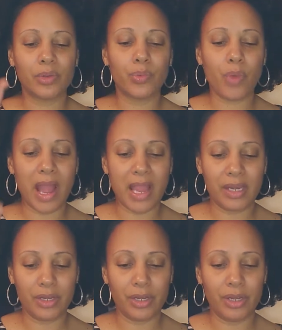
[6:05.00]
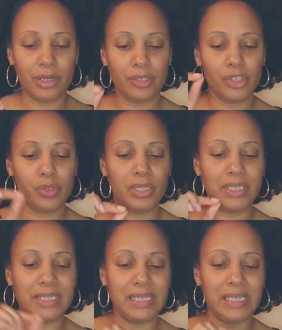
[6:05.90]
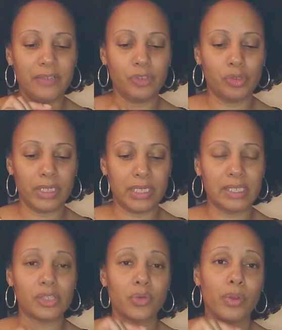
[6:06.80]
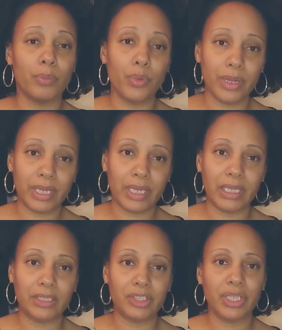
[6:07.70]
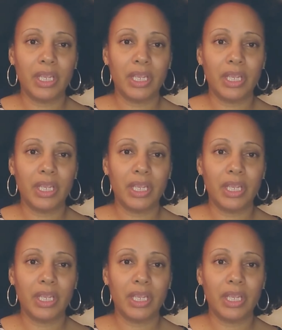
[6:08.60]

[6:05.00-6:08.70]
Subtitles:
rider to the deed of trust or mortgage,